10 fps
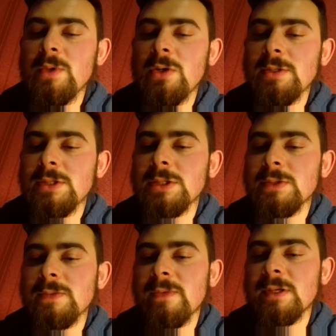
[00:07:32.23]
going
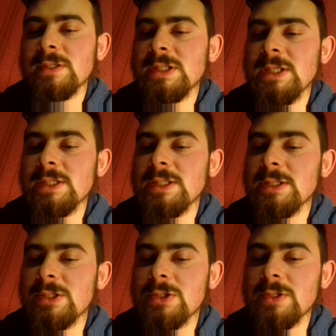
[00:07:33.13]
to the
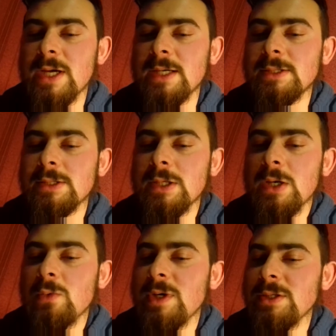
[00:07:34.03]
theater tonight.
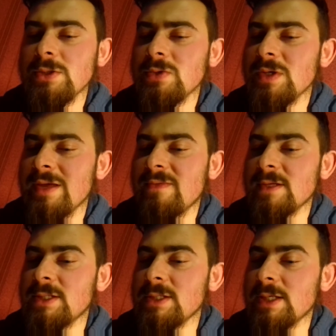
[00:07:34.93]
Where did you get
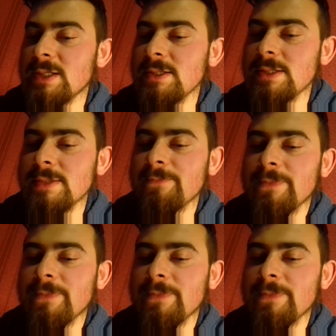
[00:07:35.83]
the tickets?